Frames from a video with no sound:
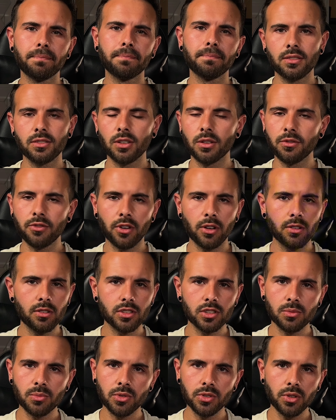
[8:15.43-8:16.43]
Don't focus
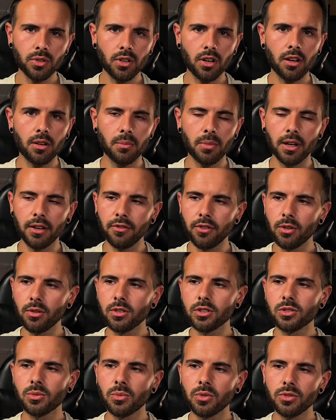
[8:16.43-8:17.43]
on what you can't buy.
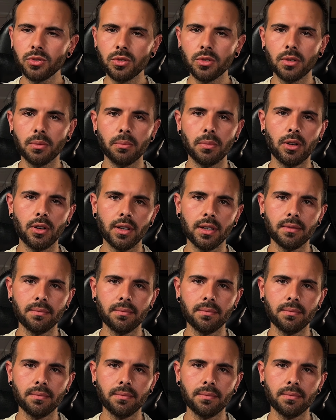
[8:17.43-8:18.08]
Focus on what you can buy.